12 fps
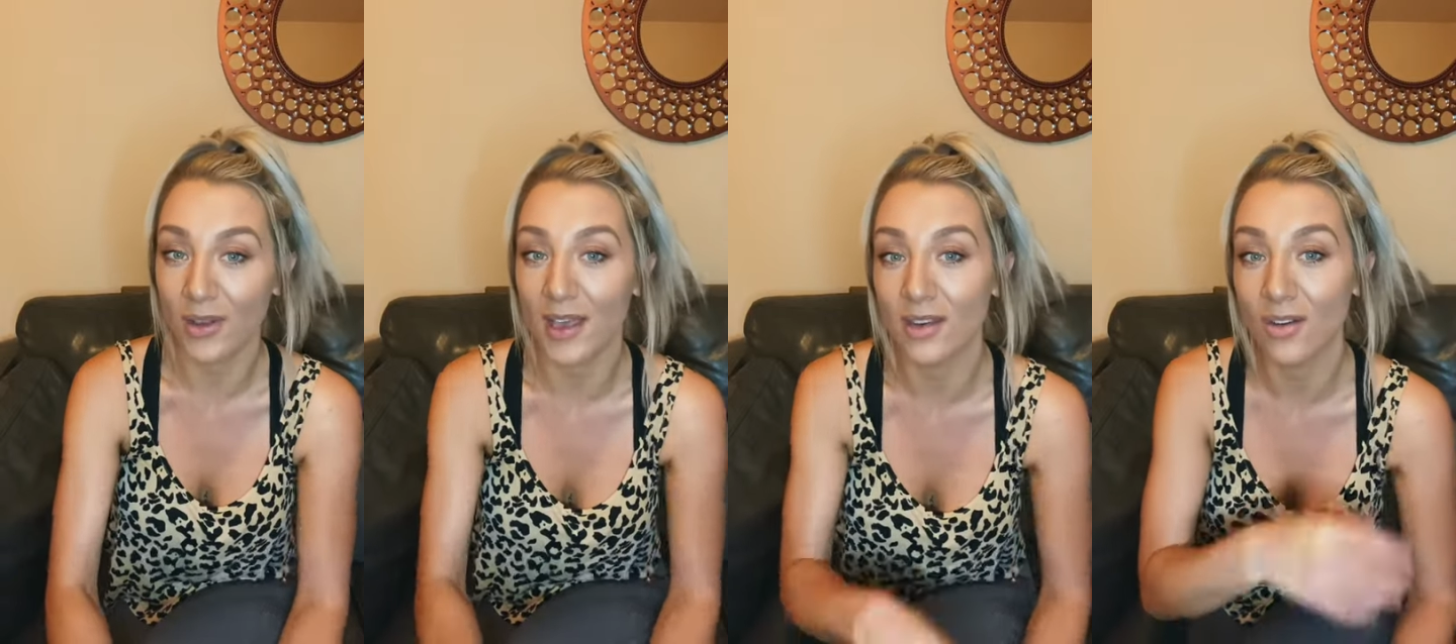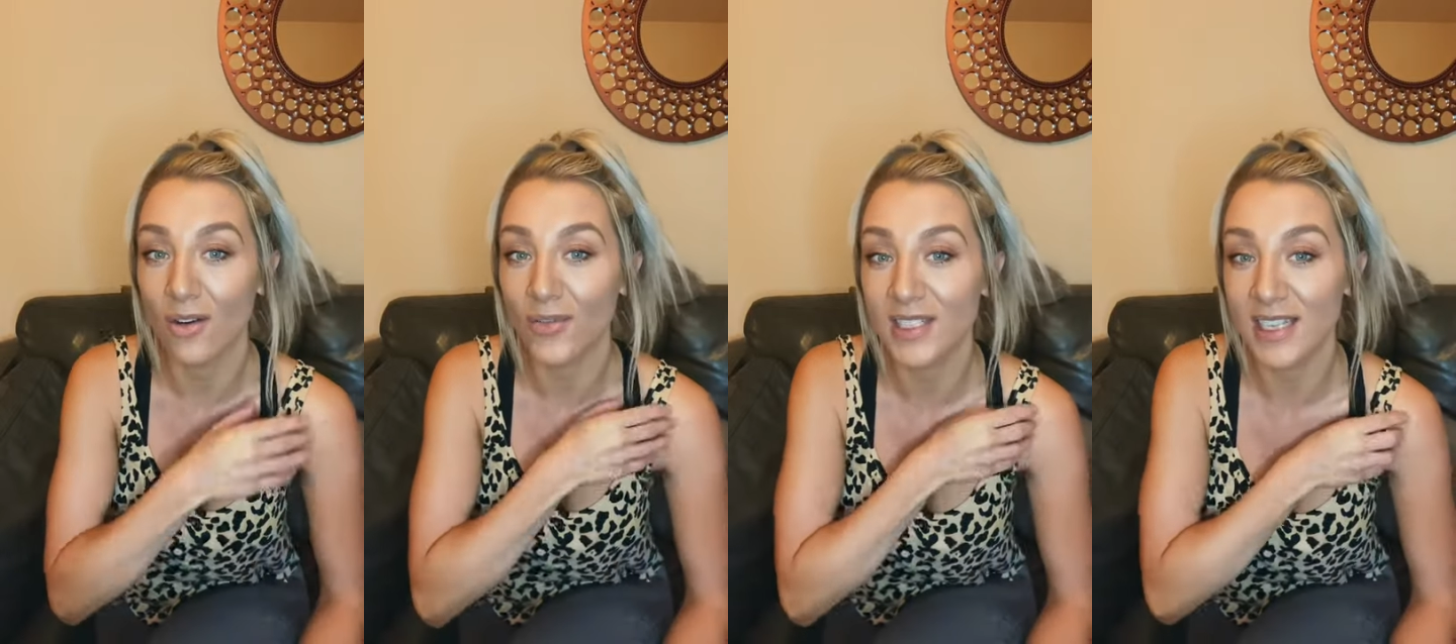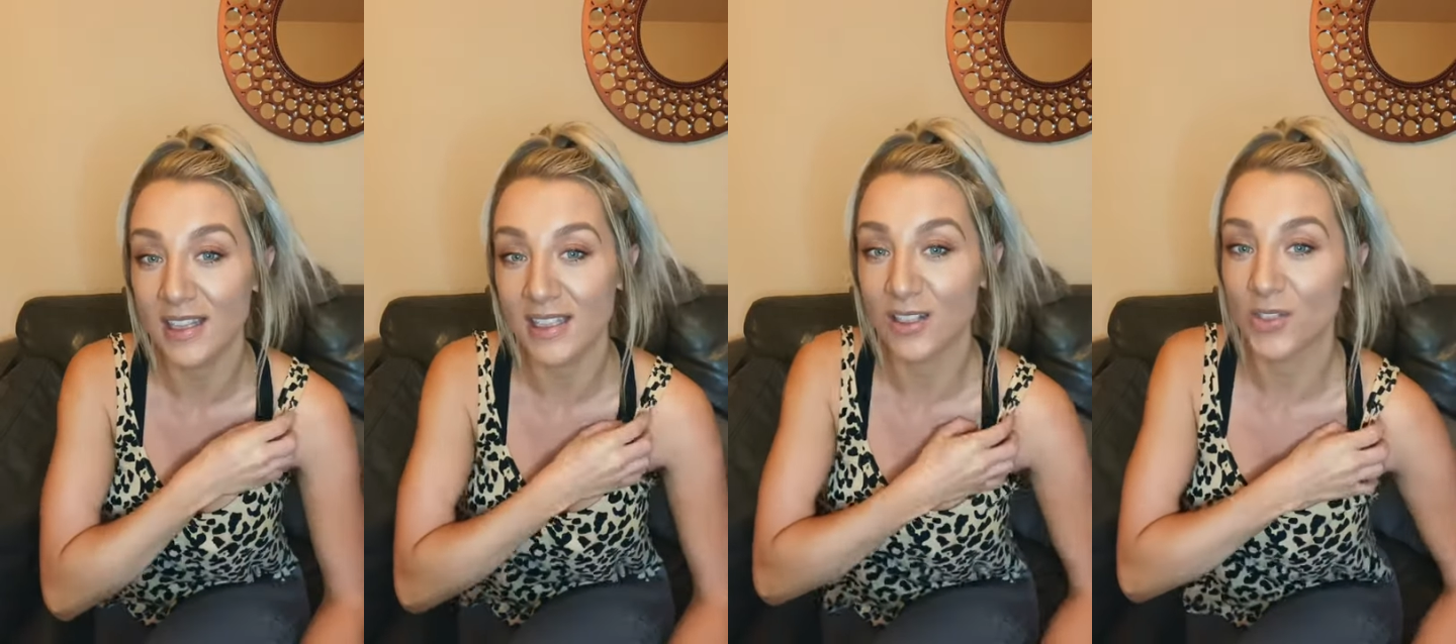And obviously
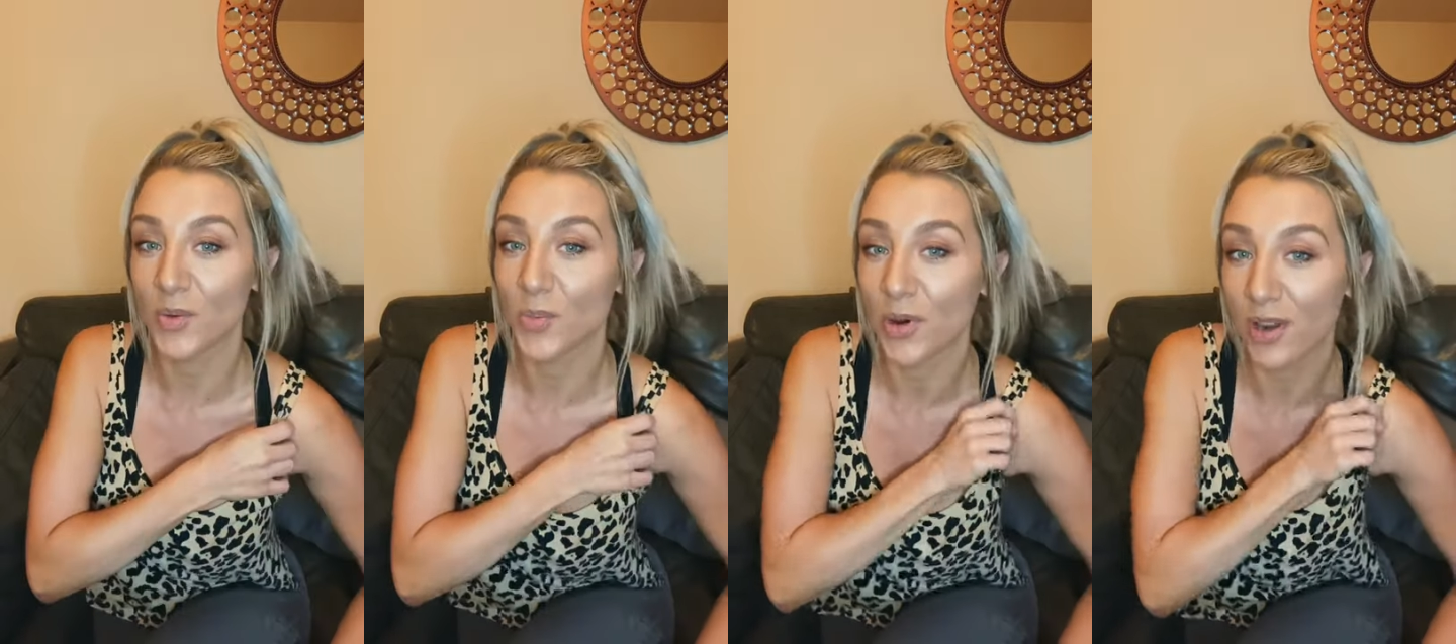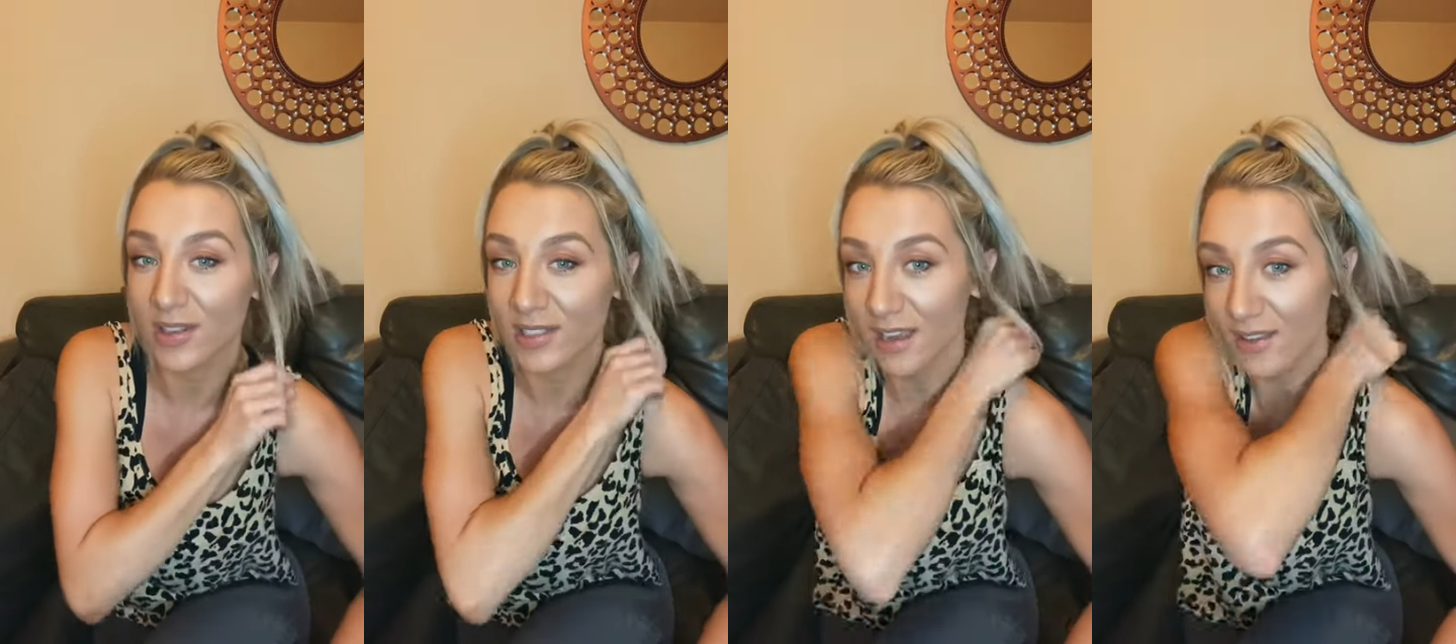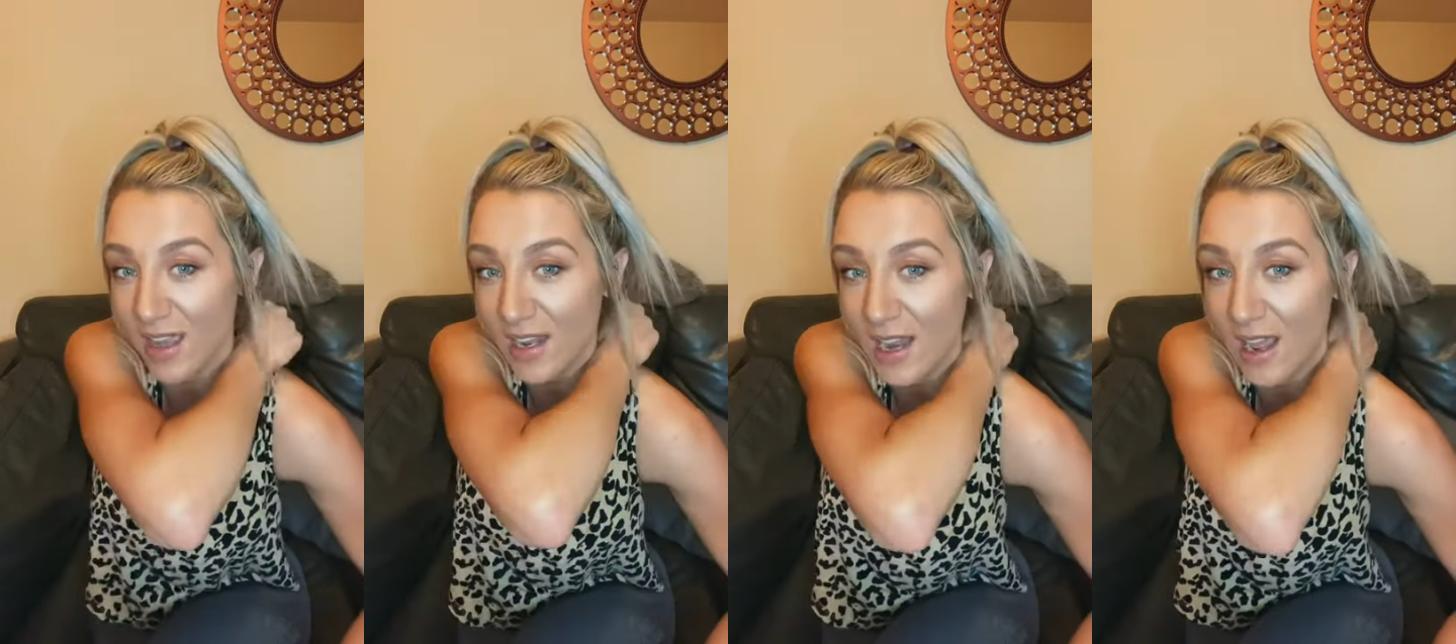there's lots of products out
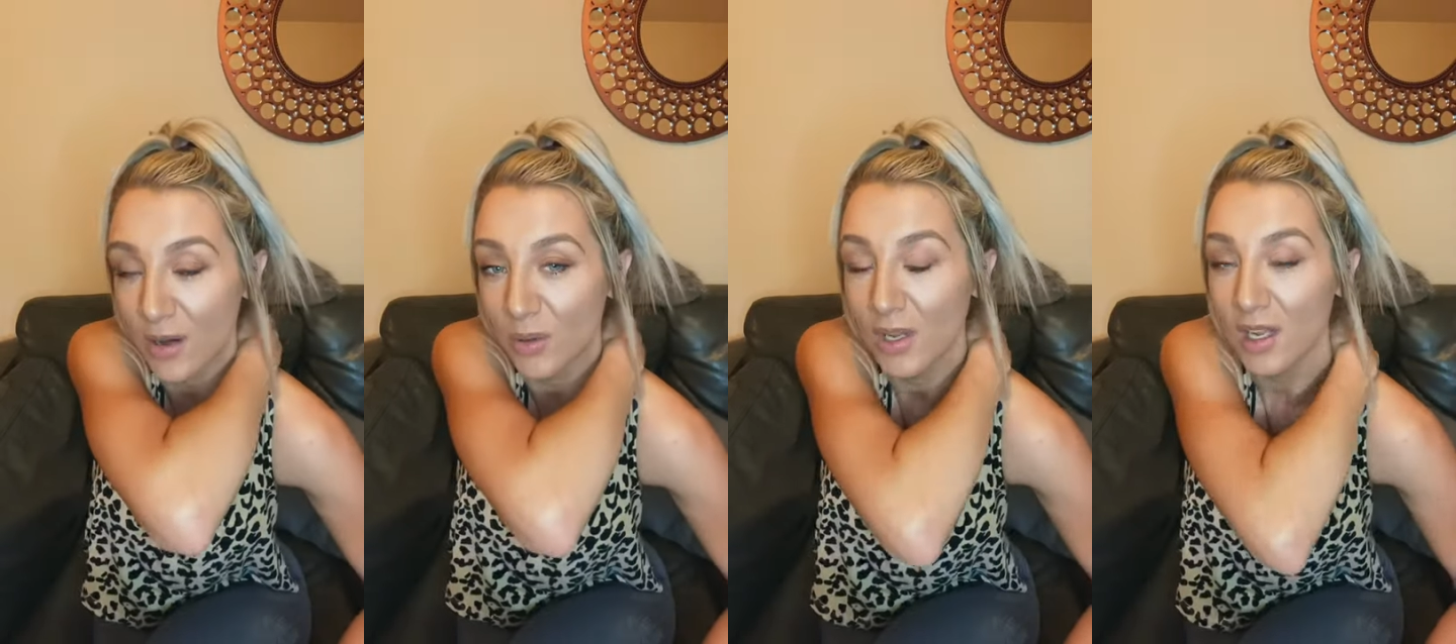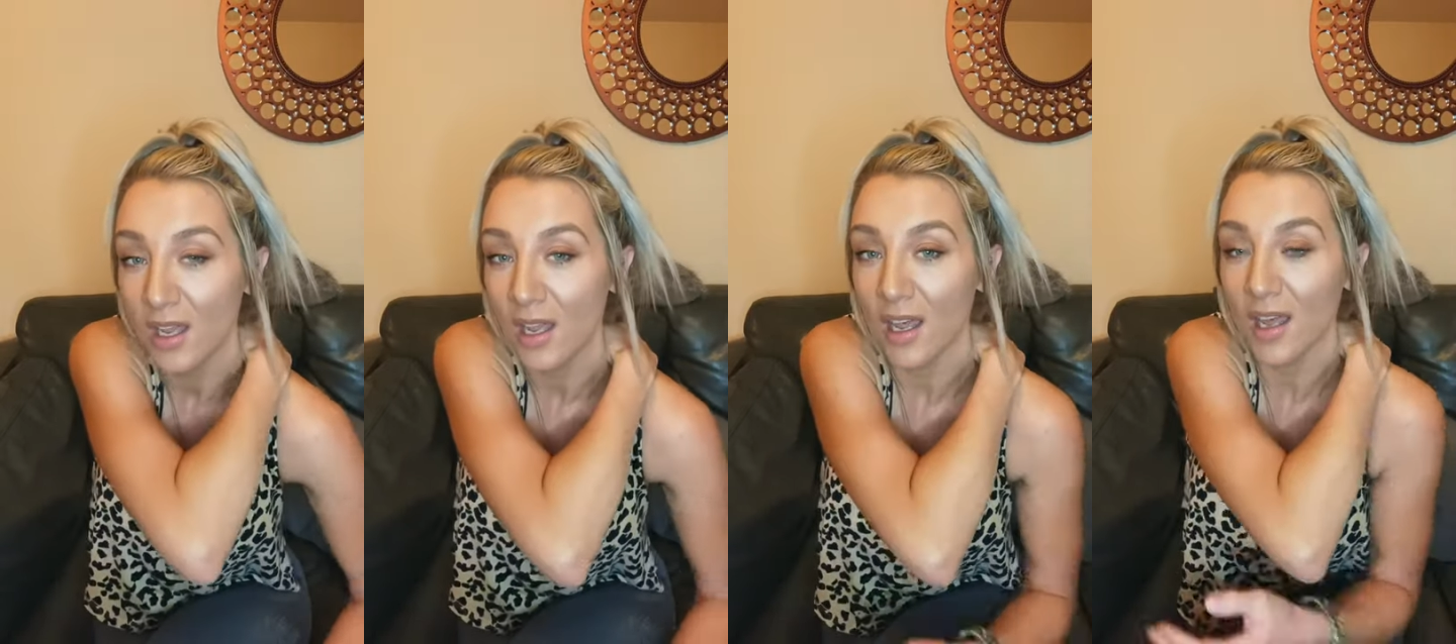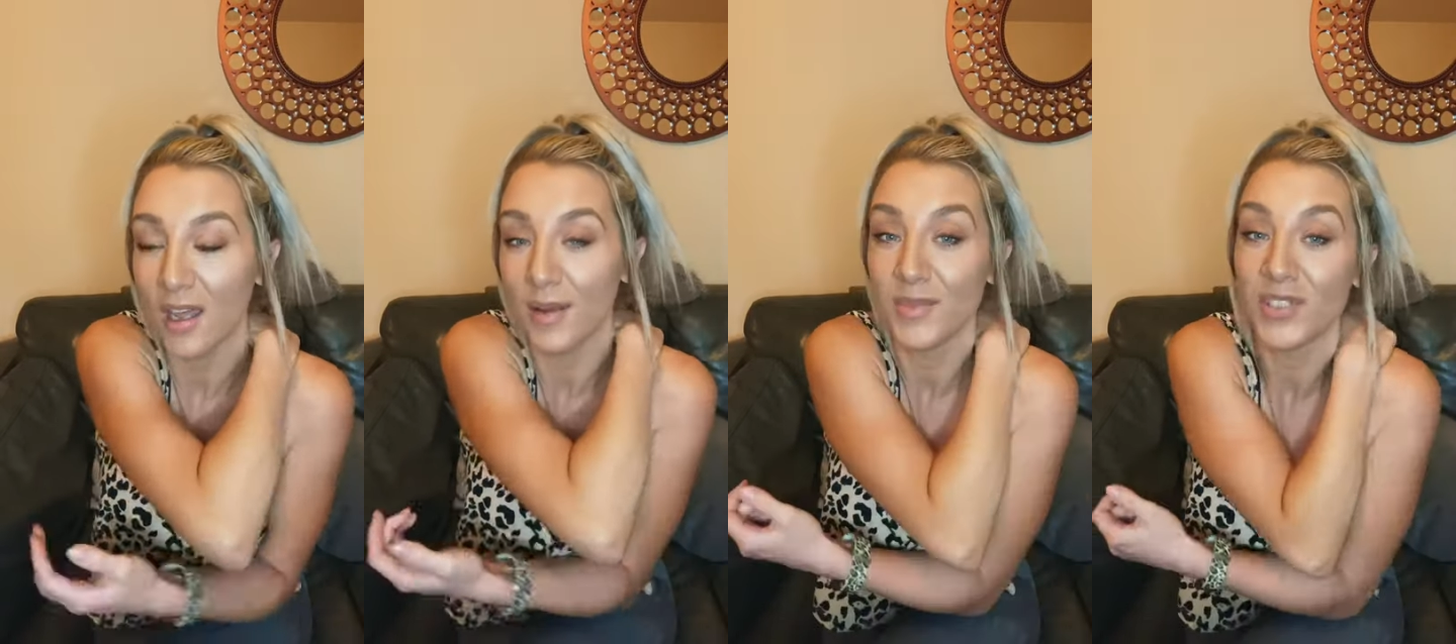there now
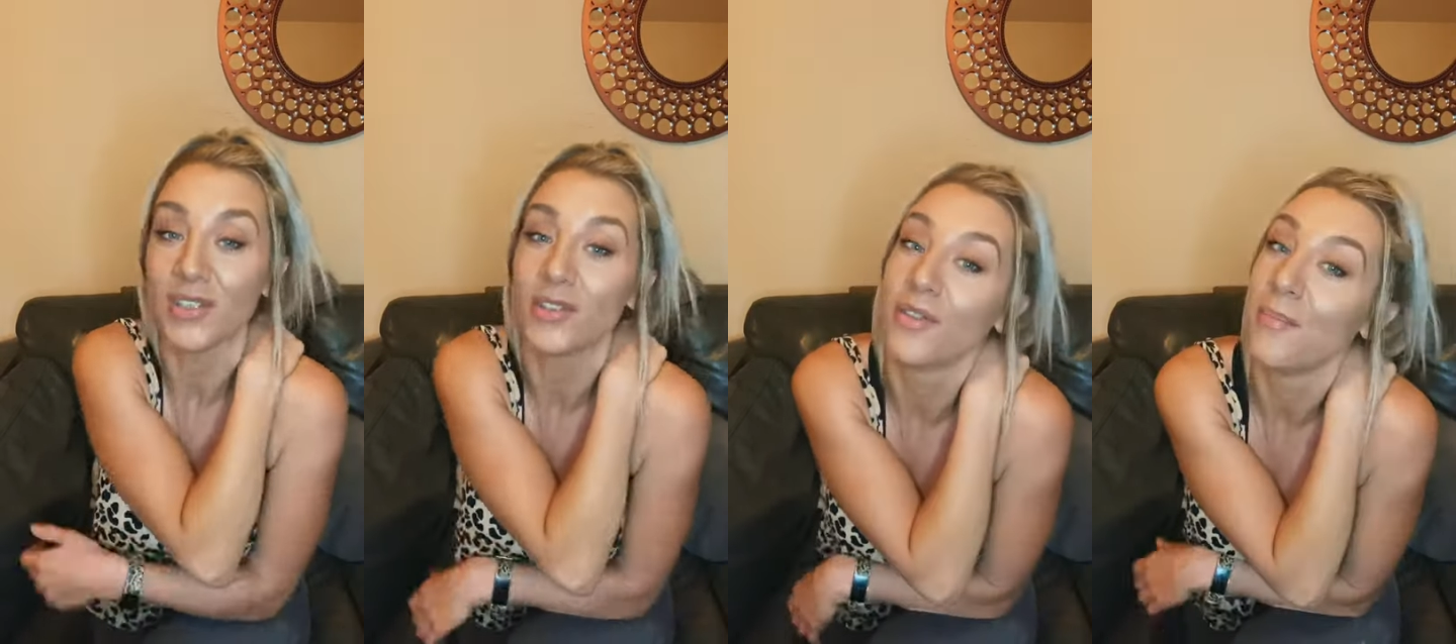to sort of